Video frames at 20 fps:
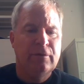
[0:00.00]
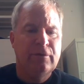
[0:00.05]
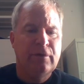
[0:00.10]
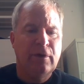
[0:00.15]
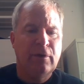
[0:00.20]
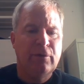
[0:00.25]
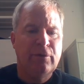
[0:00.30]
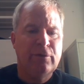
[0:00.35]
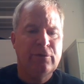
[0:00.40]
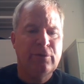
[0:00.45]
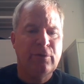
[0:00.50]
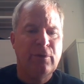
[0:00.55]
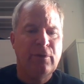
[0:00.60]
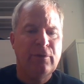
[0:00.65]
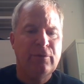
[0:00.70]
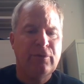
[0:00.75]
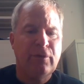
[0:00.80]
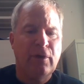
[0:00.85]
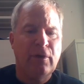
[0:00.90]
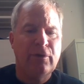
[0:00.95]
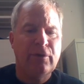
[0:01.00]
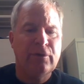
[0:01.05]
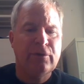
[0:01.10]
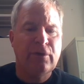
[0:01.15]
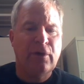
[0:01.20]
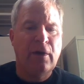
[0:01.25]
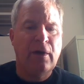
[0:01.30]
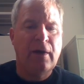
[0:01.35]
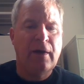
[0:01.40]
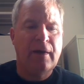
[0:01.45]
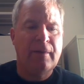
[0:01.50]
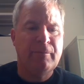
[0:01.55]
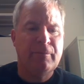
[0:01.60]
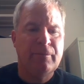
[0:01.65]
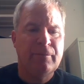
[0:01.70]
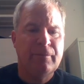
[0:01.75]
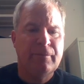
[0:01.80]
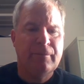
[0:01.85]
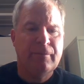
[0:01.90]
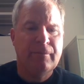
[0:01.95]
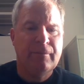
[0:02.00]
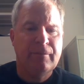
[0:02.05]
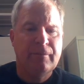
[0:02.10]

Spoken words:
to tell the truth all the time.